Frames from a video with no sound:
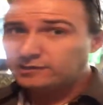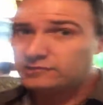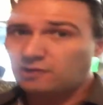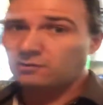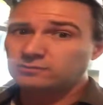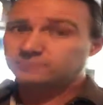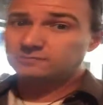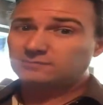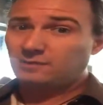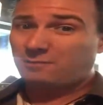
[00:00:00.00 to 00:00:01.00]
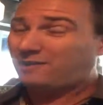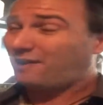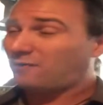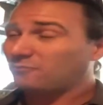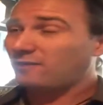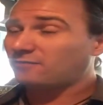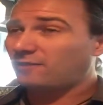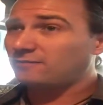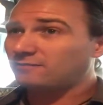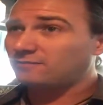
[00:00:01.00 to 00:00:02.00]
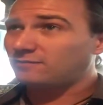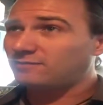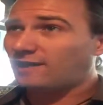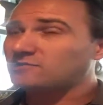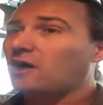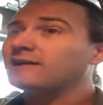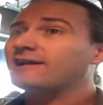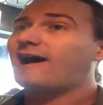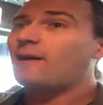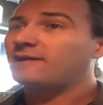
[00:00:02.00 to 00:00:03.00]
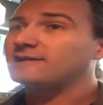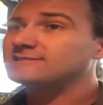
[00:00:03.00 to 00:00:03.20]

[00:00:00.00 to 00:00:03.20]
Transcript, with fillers: so, I mean, I don't think that that's uncommon.